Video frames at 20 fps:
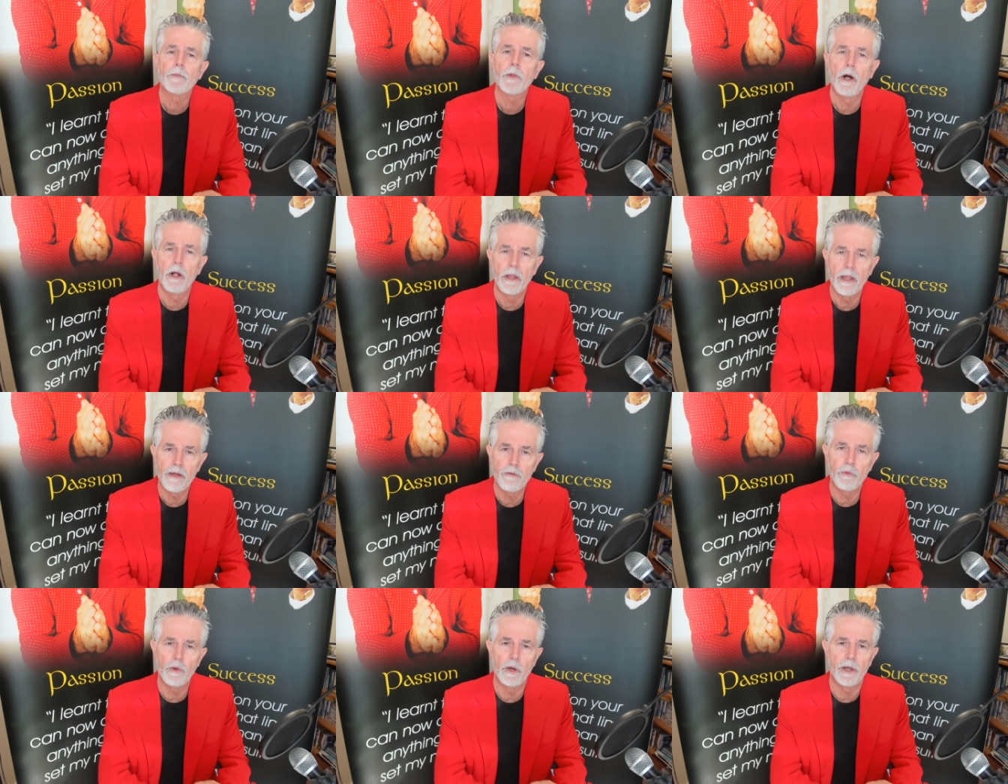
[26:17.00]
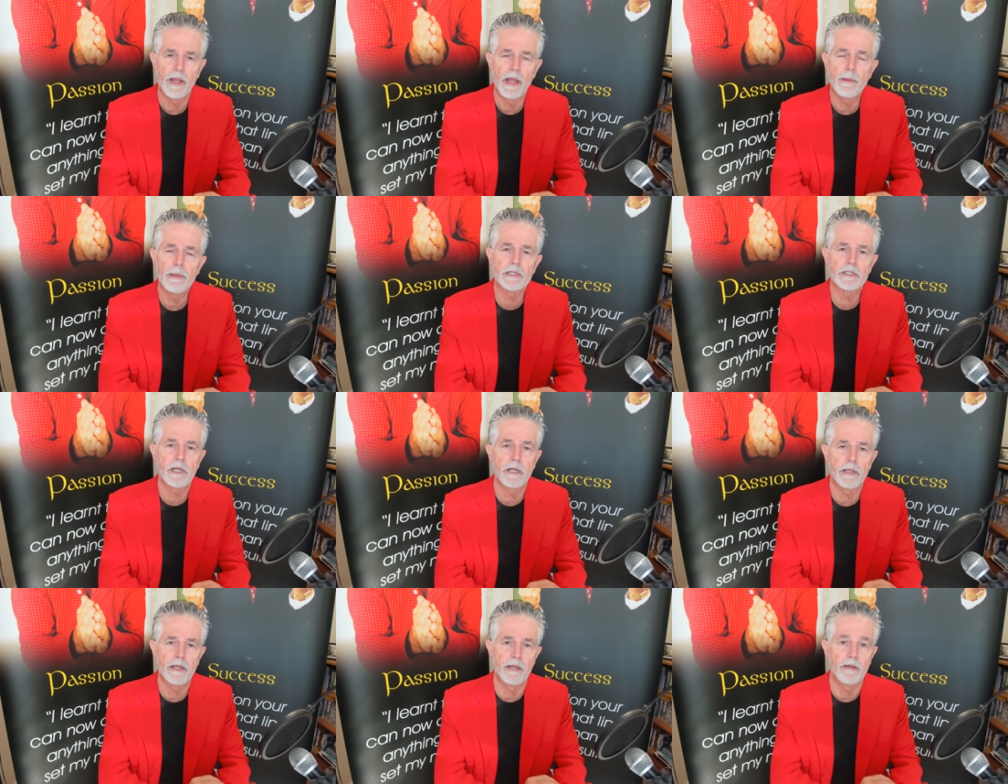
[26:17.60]
I'll have one. How
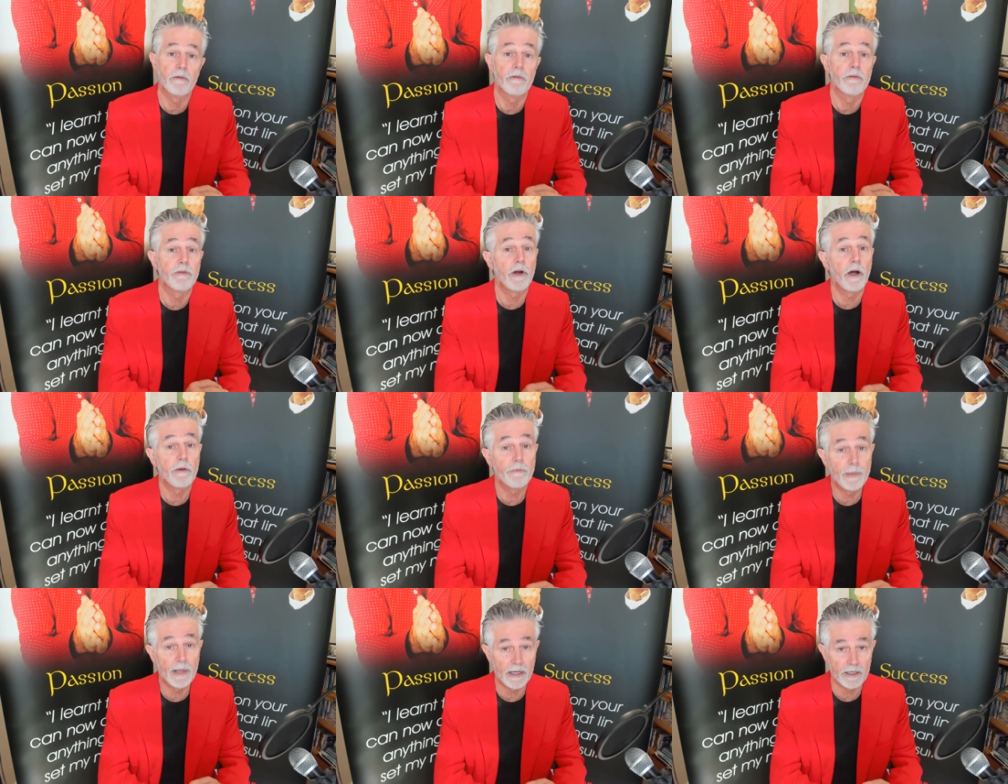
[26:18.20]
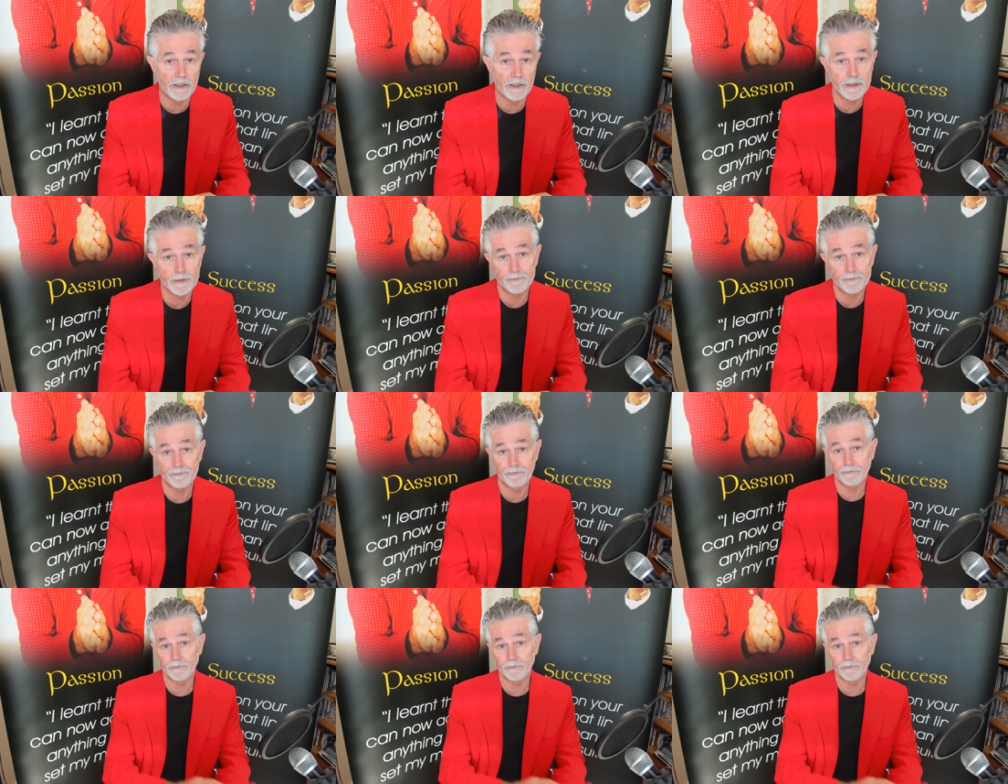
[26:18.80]
much are they?" $5.